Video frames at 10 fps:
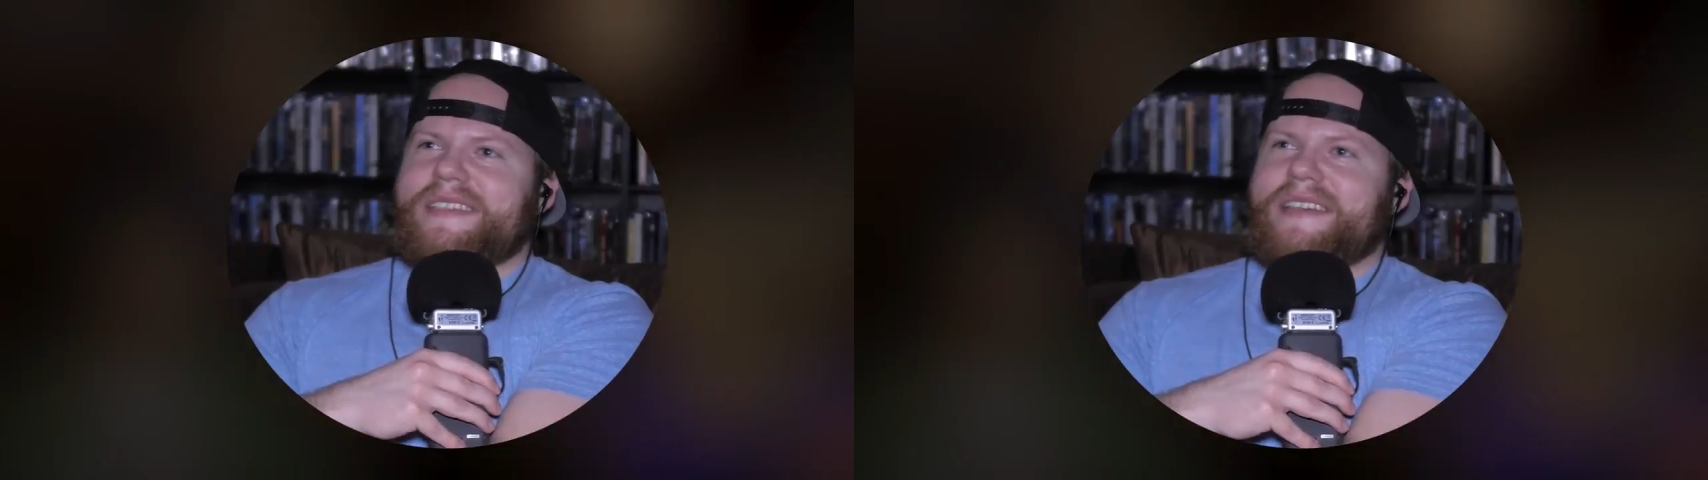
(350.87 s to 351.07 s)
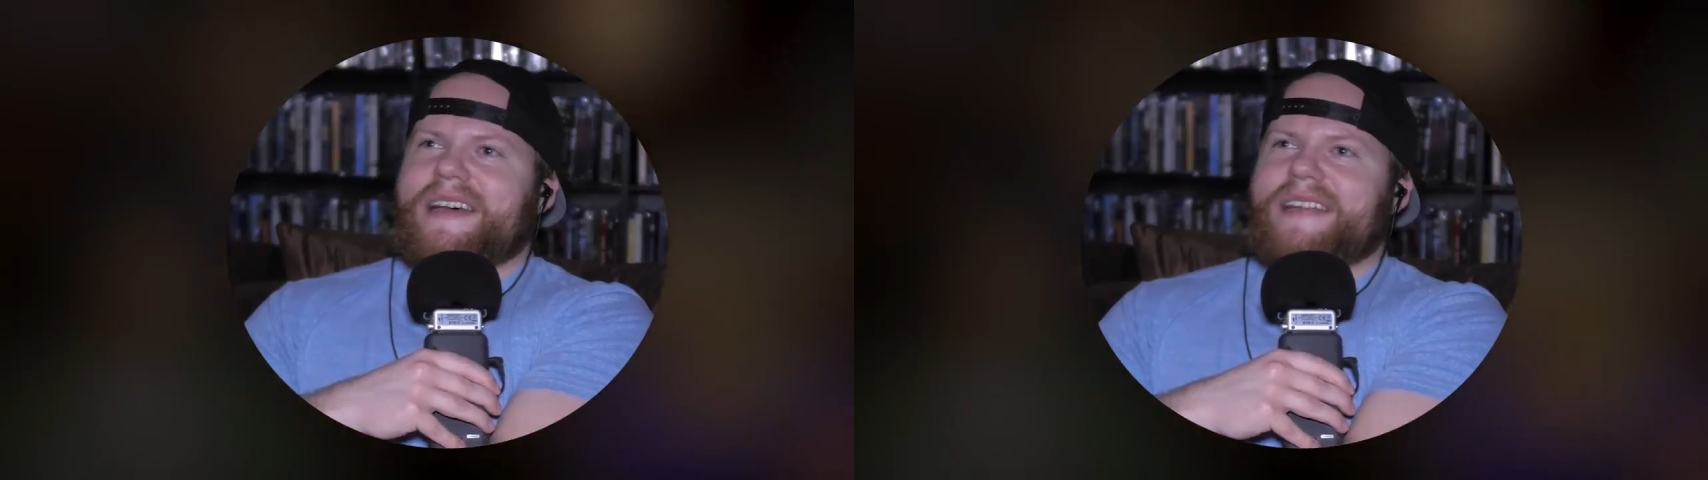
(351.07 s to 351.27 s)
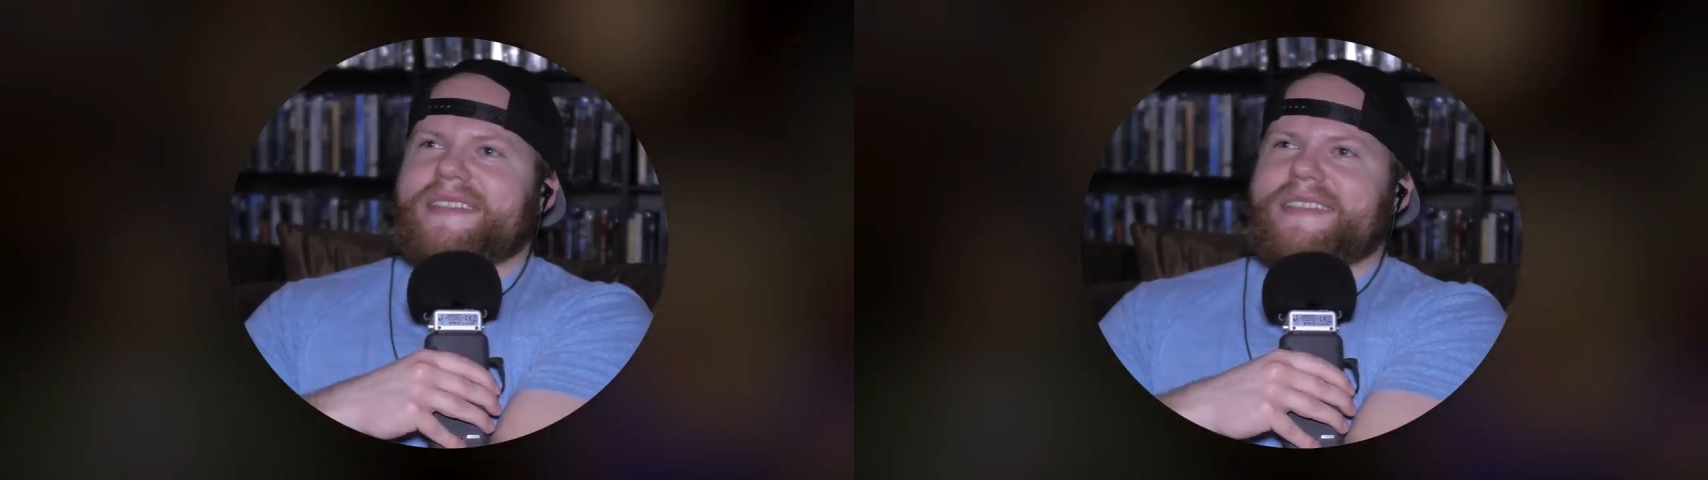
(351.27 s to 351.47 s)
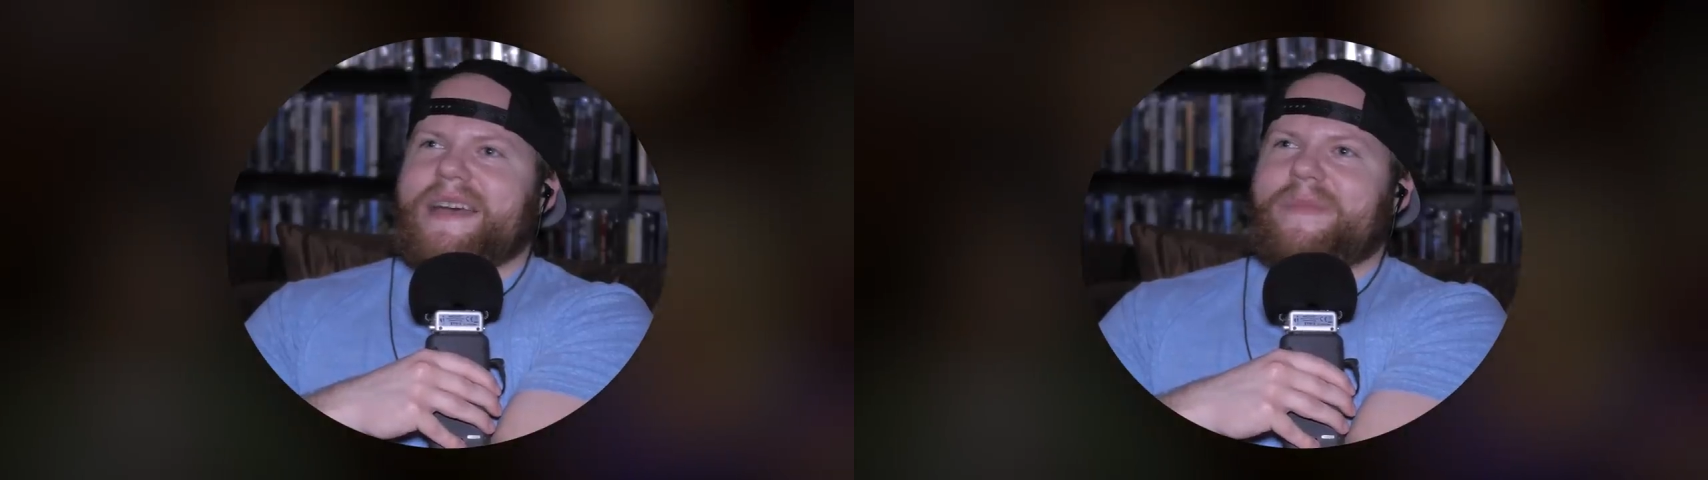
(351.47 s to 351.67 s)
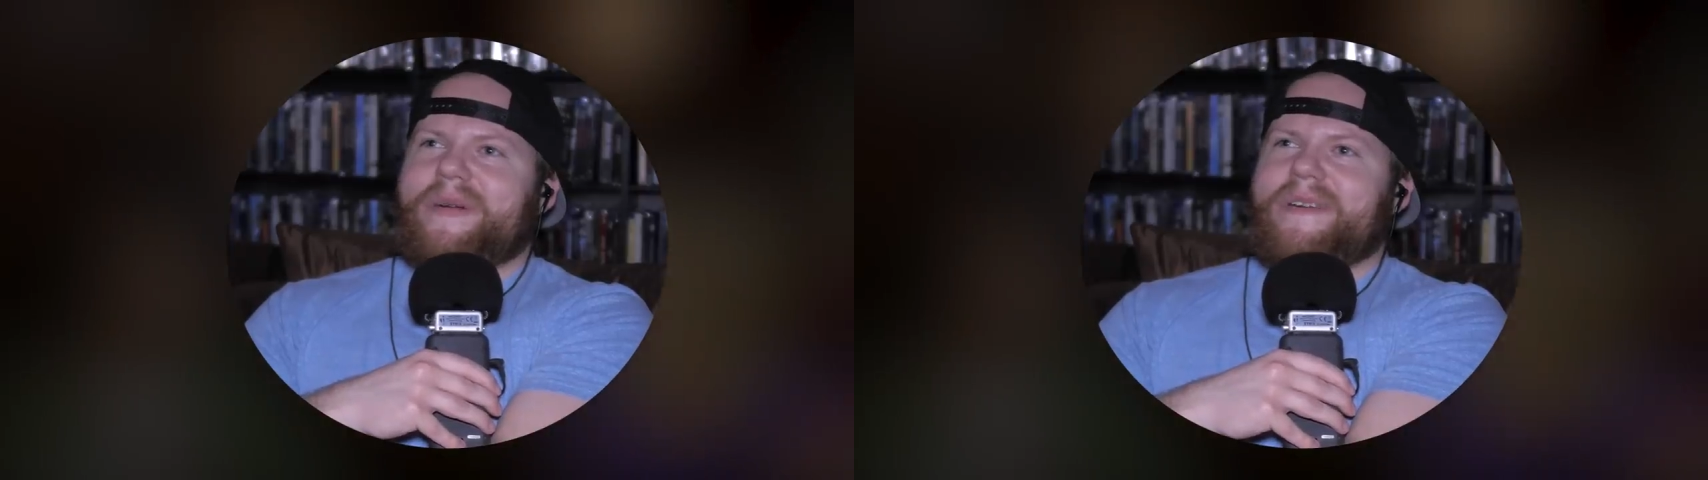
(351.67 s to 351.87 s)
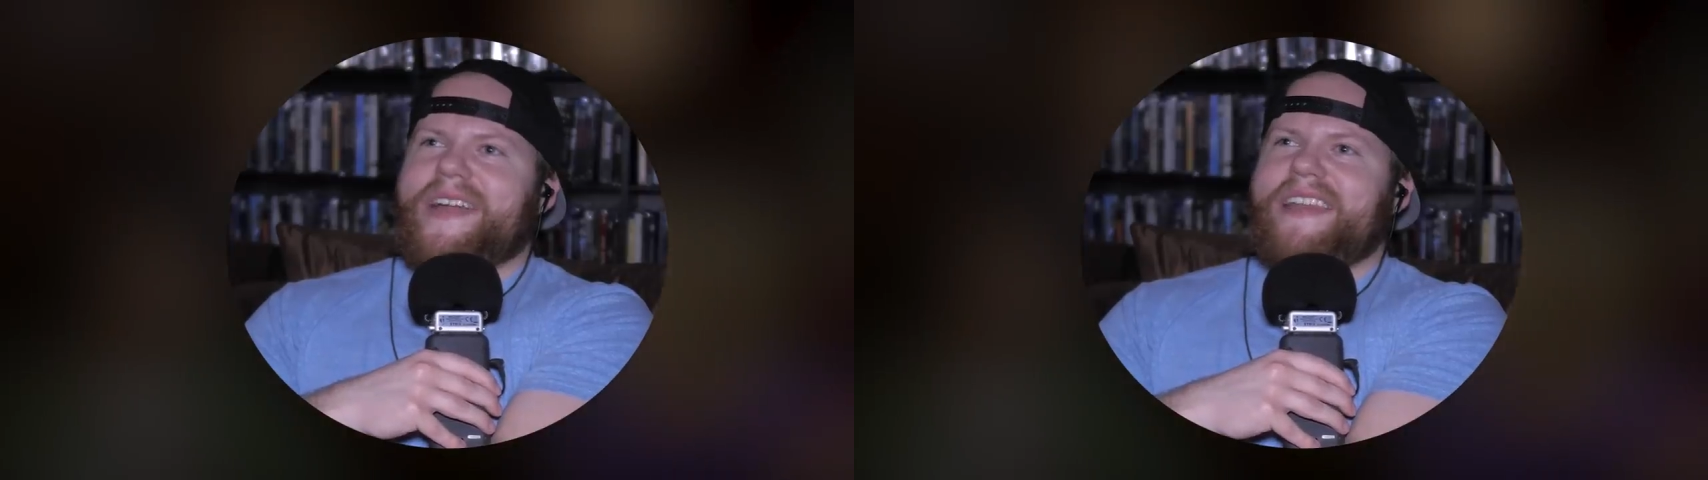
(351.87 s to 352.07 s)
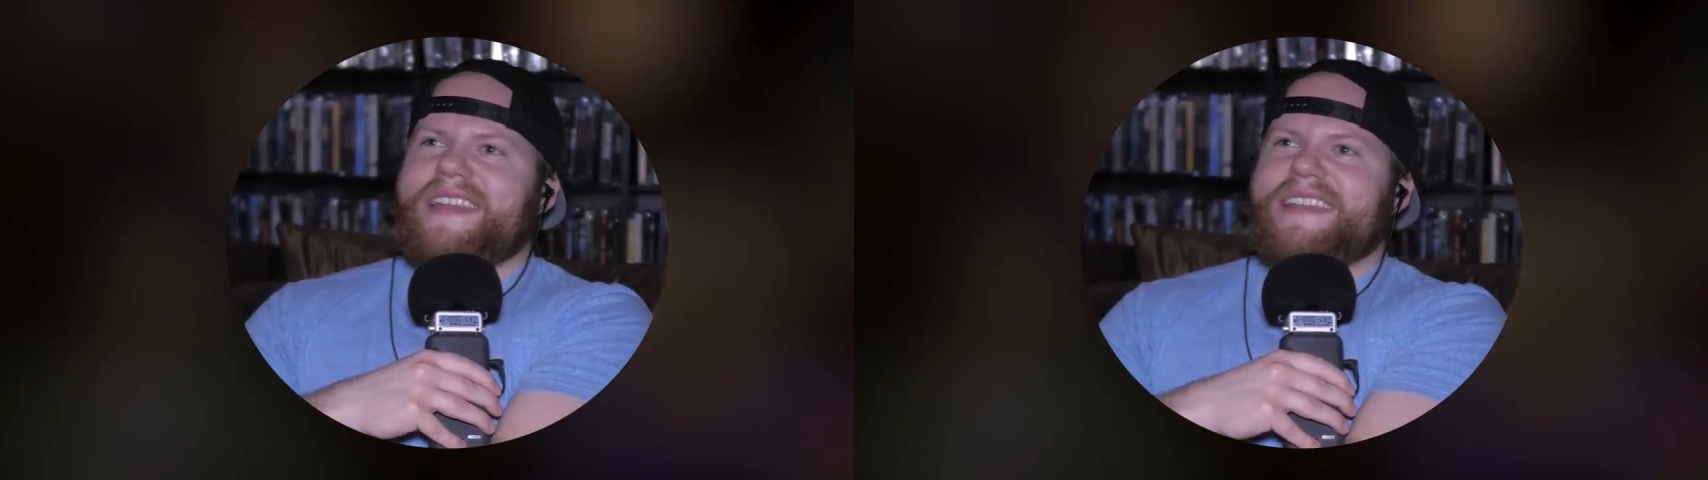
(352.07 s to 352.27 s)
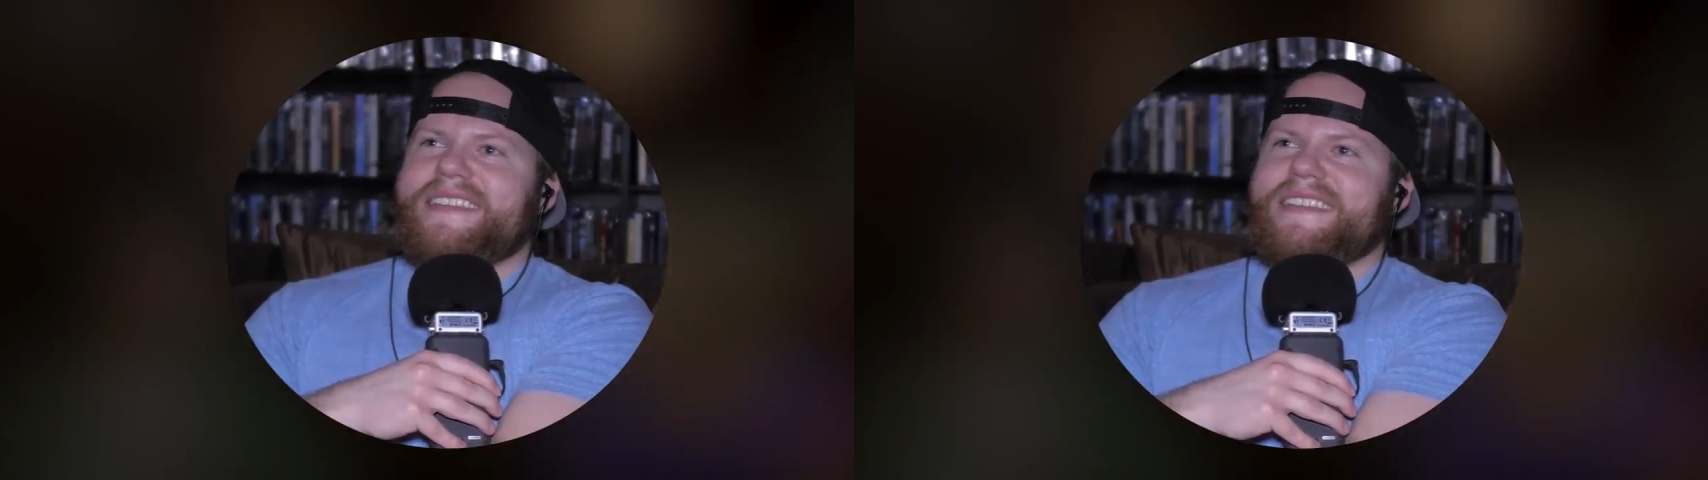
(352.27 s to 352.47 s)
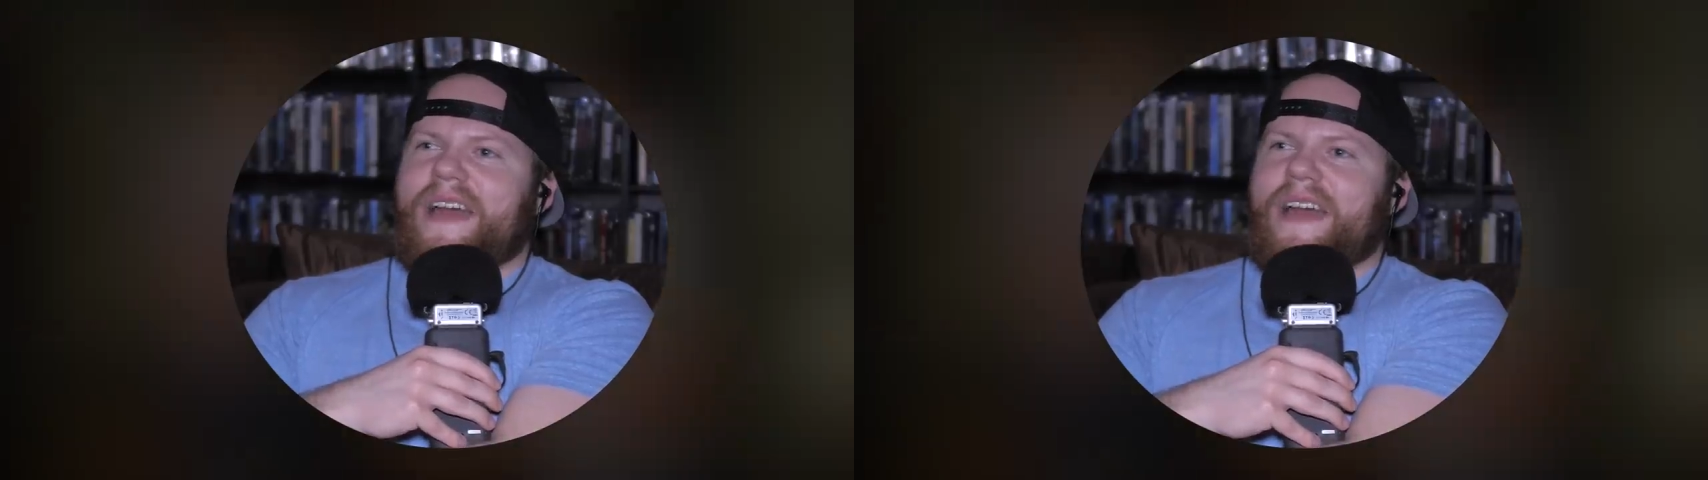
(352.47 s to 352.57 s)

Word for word: nonstop greatness.